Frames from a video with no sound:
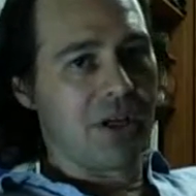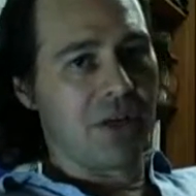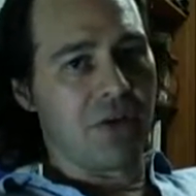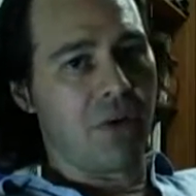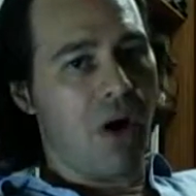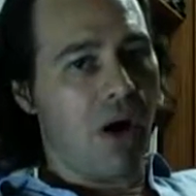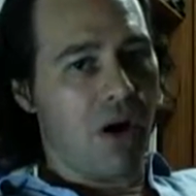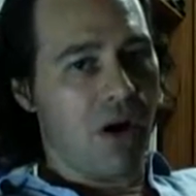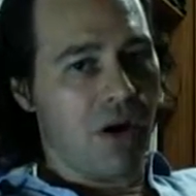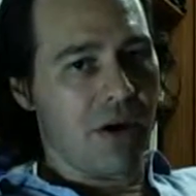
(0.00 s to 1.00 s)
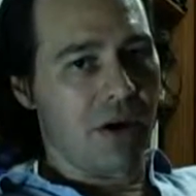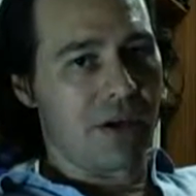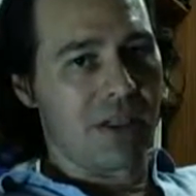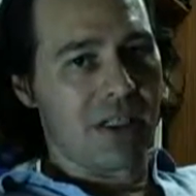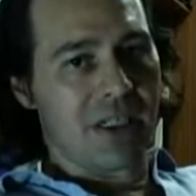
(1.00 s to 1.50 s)
you are,
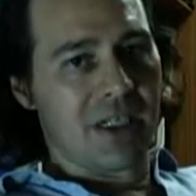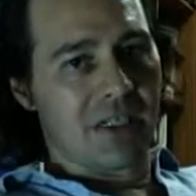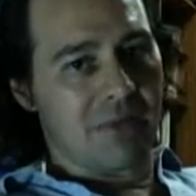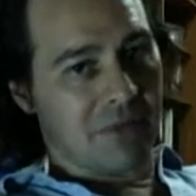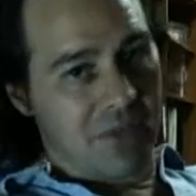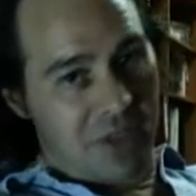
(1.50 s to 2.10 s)
and we'll